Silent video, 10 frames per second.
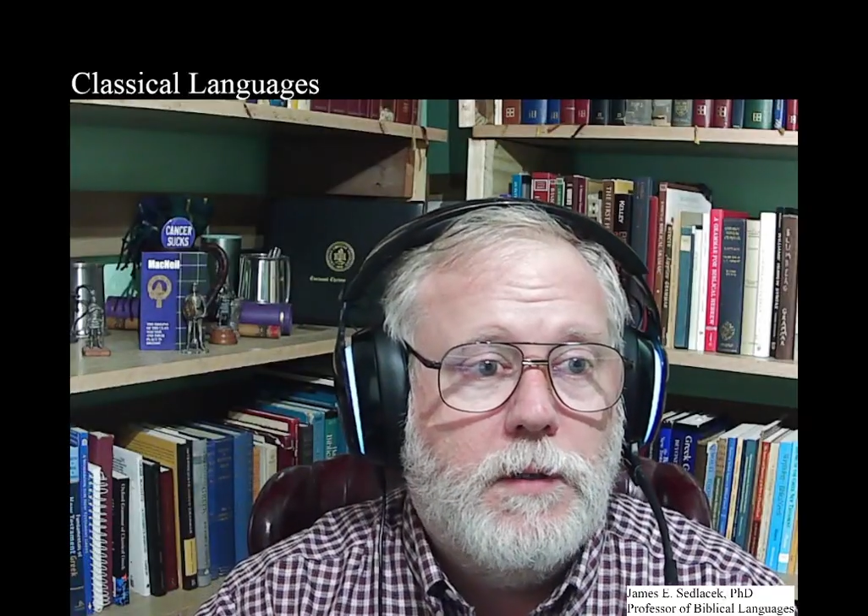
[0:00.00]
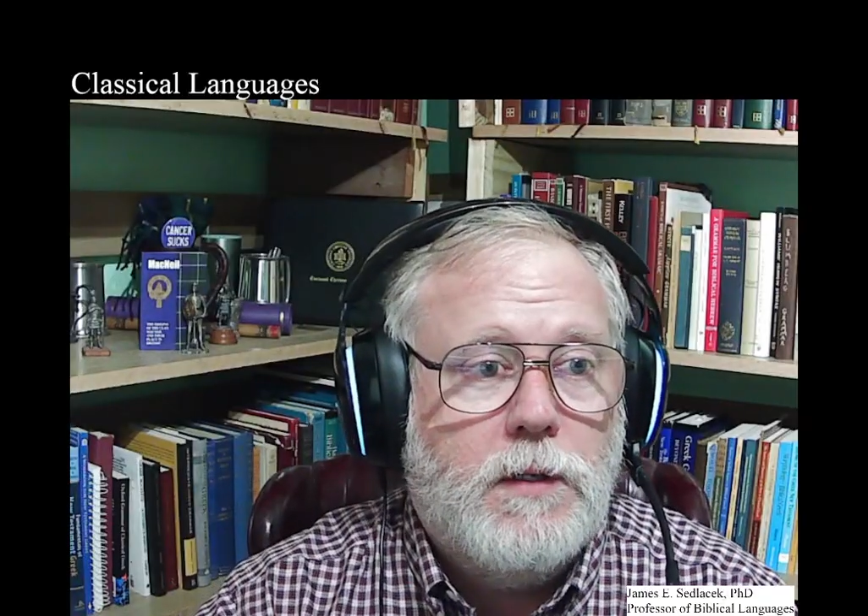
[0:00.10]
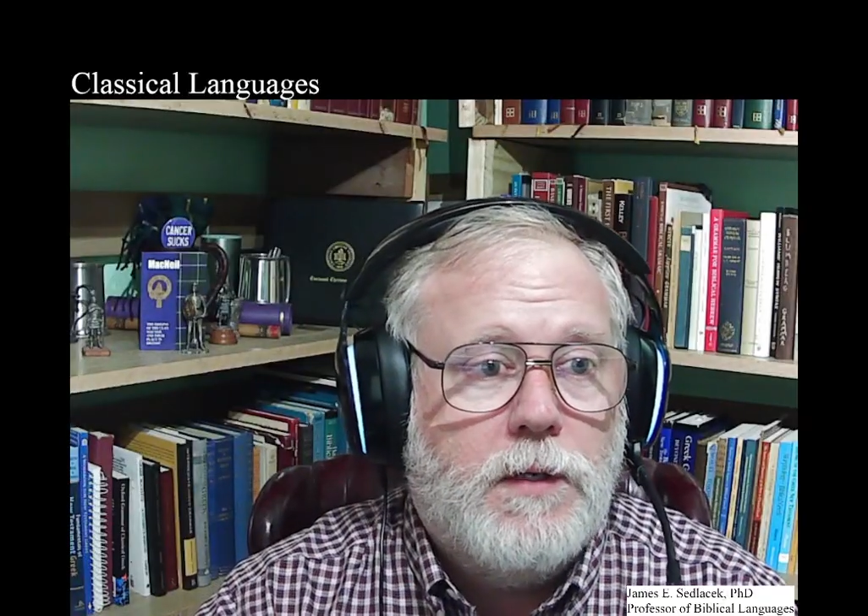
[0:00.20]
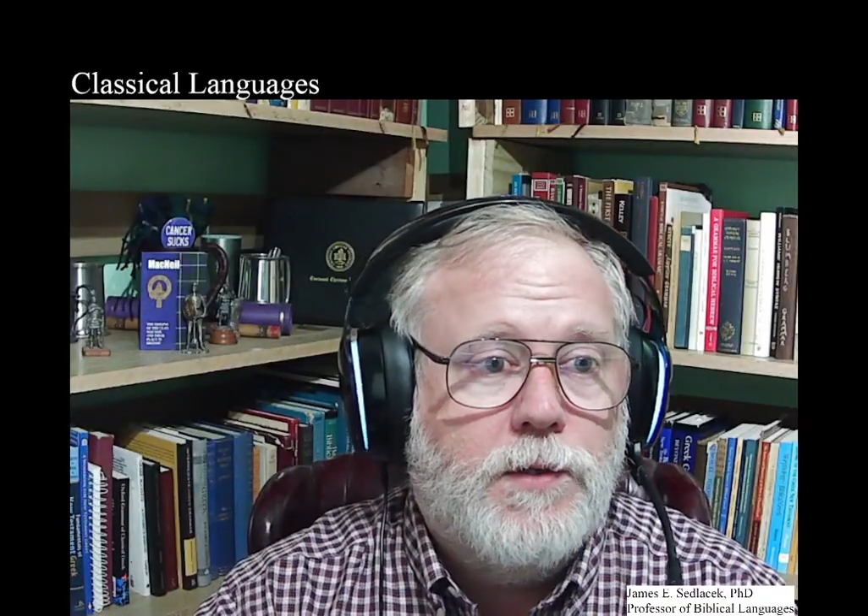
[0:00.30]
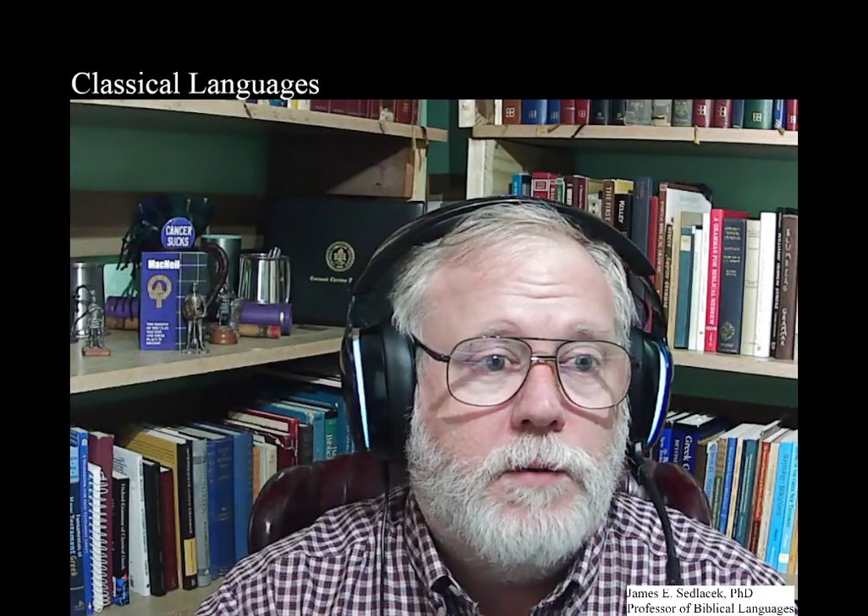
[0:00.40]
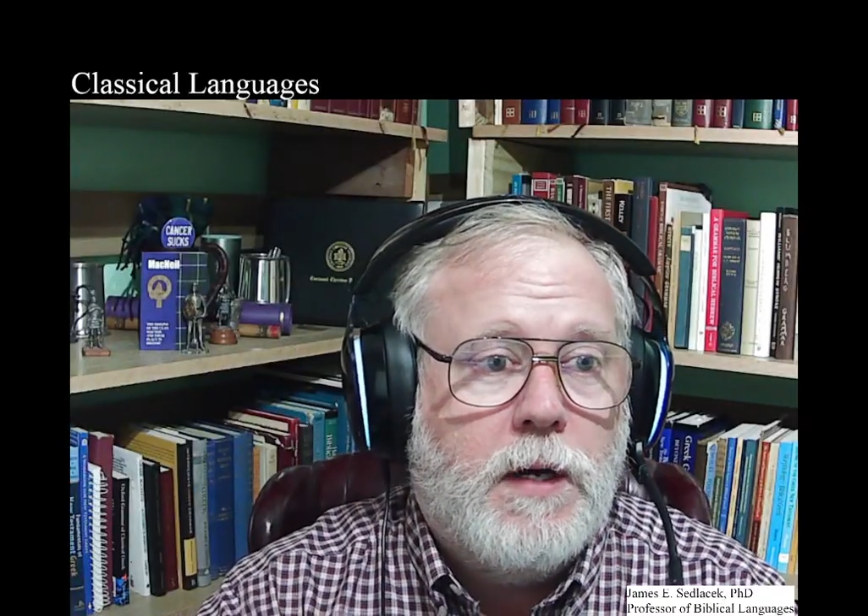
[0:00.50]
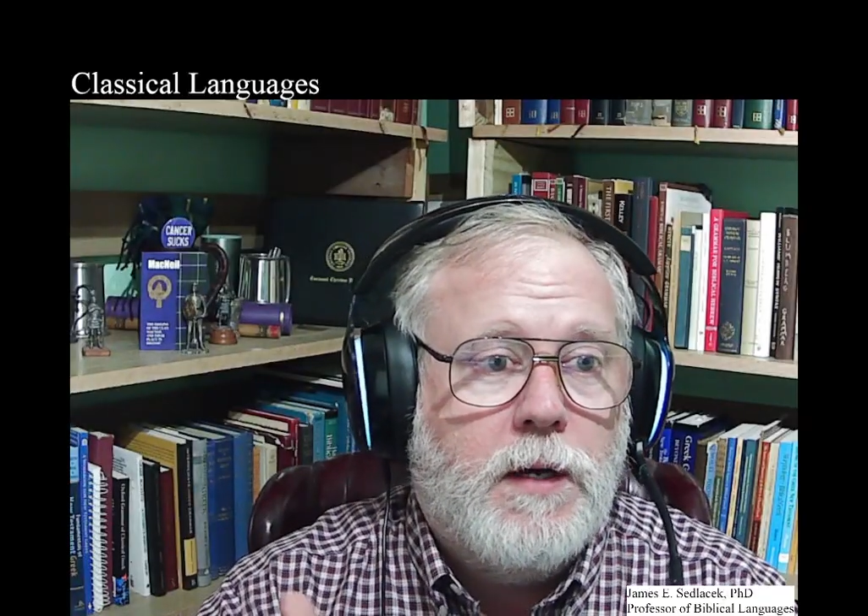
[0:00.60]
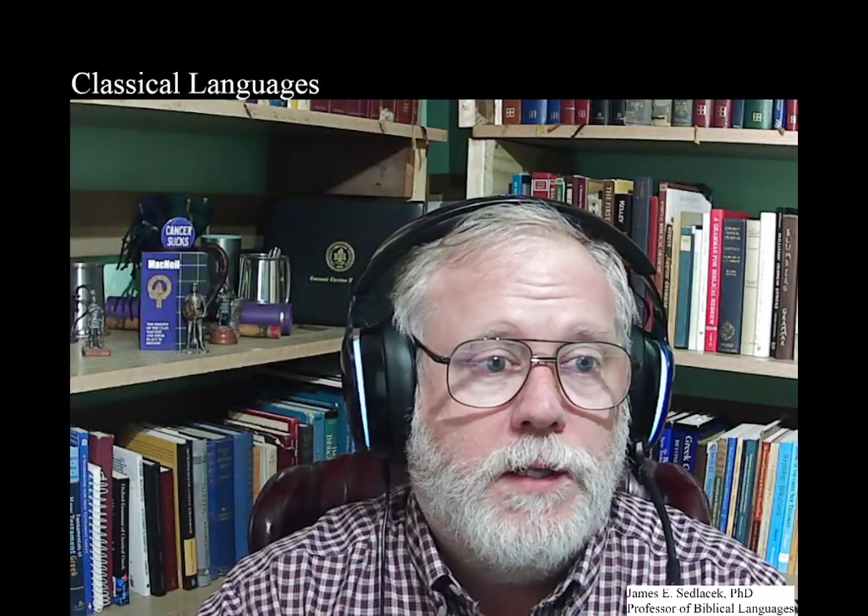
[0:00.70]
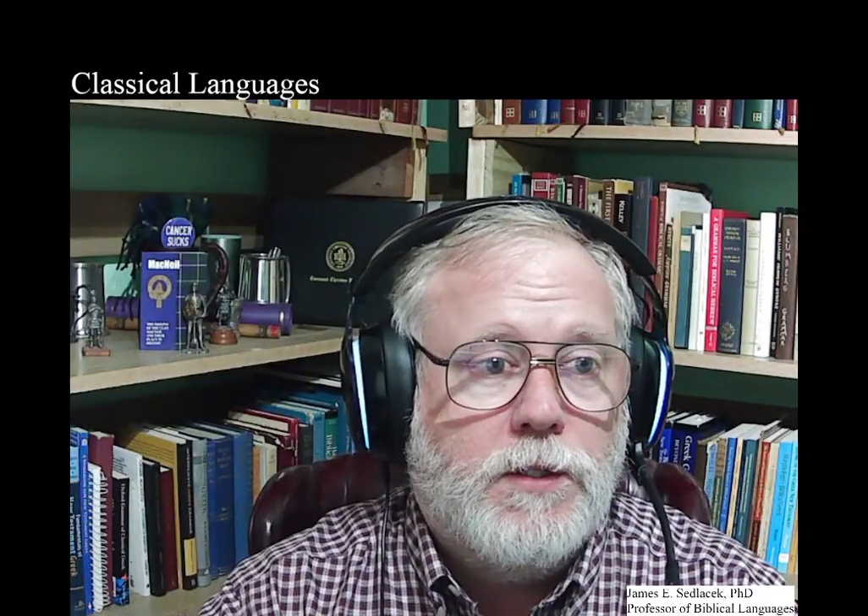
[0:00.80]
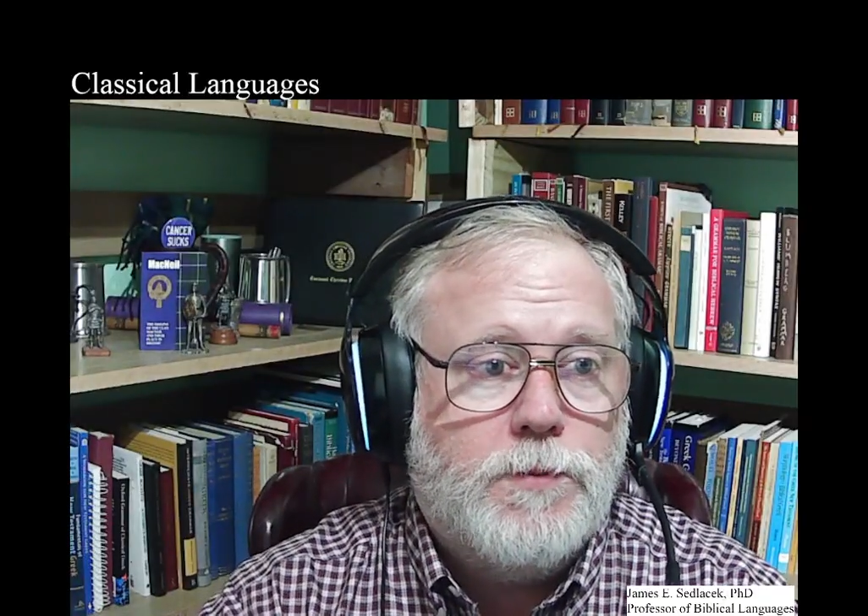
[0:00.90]
although our
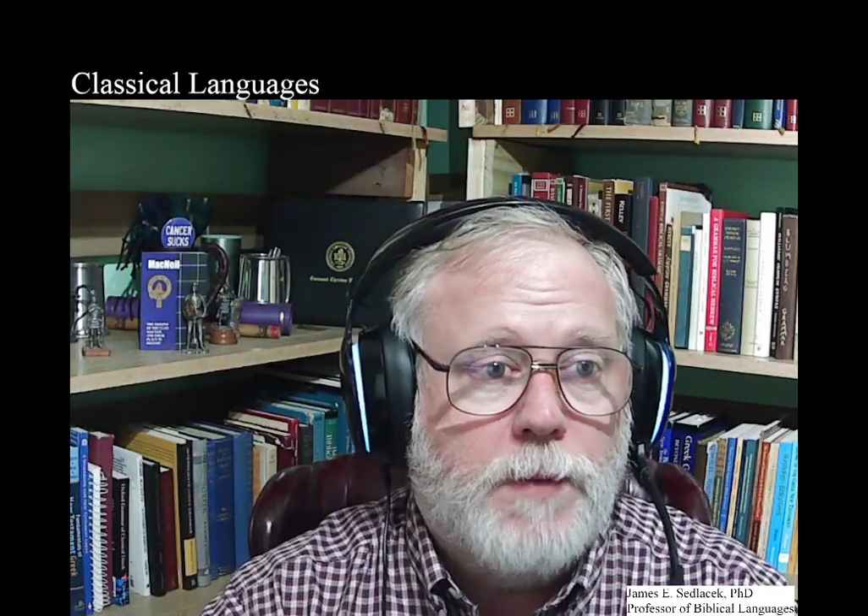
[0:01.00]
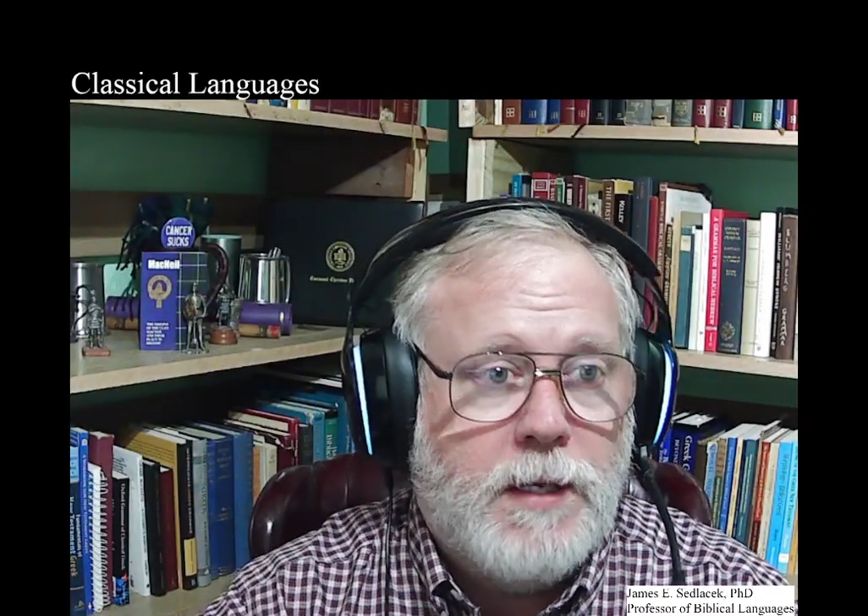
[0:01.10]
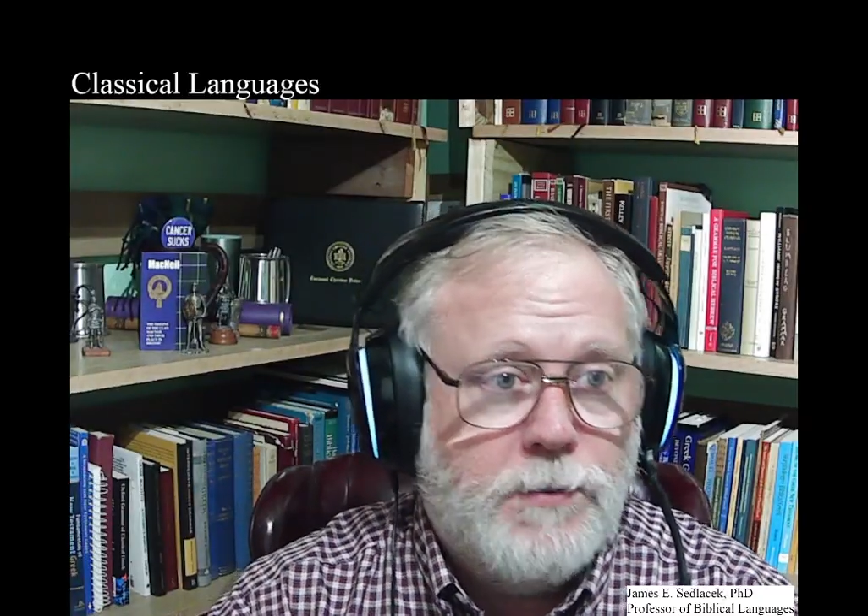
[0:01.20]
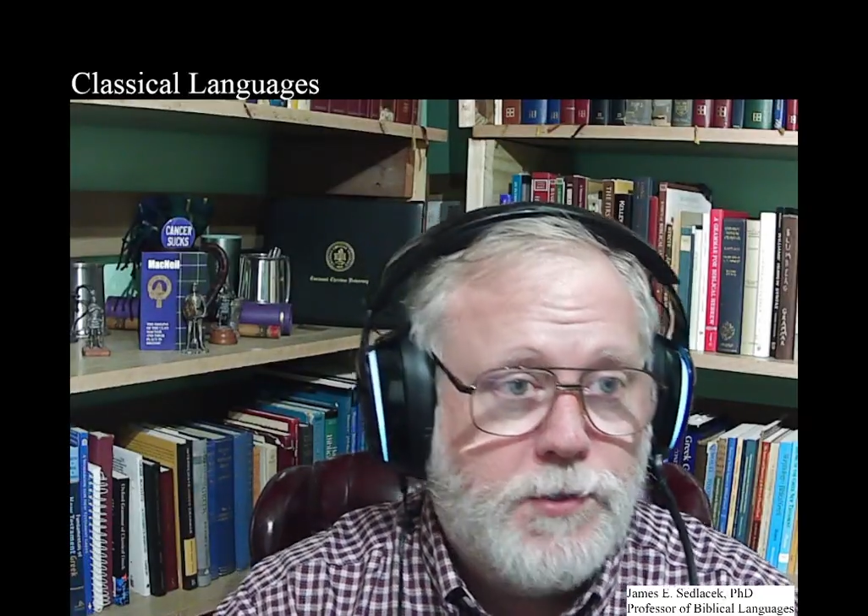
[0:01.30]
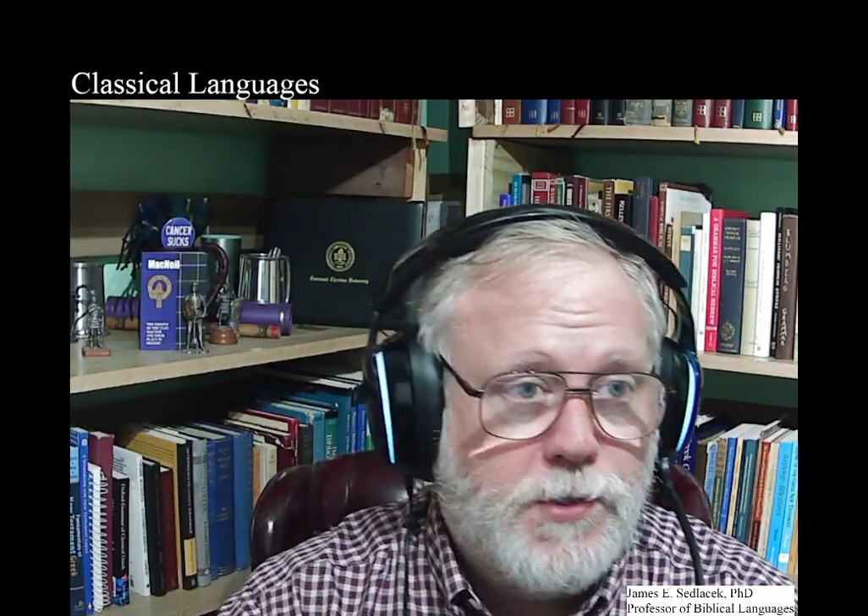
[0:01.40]
English Bibles